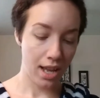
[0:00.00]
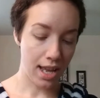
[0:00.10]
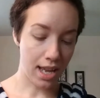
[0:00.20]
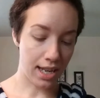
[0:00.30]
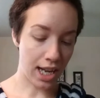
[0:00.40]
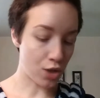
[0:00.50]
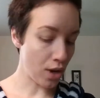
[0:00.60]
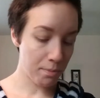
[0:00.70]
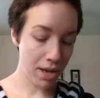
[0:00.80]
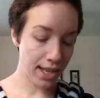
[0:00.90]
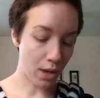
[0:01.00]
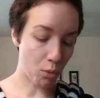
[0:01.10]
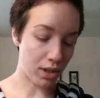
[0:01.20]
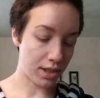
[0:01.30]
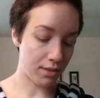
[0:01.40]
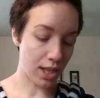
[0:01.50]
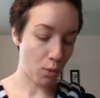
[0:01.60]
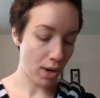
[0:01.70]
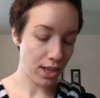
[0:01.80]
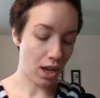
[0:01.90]
And I tried baking once. I was
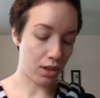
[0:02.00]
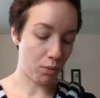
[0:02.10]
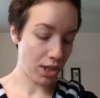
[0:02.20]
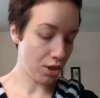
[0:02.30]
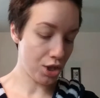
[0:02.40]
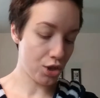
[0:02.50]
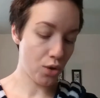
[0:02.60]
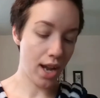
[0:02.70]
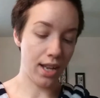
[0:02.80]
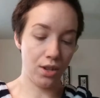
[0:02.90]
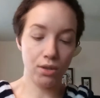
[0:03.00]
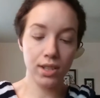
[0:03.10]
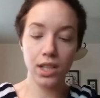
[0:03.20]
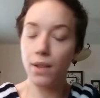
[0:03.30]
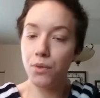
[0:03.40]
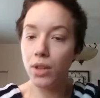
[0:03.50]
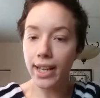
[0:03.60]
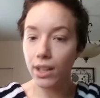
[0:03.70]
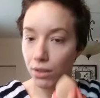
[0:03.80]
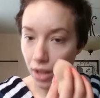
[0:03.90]
like, why not? Why not just try it? You'll see if you
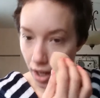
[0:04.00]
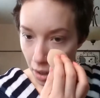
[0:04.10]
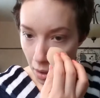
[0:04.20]
like it or not.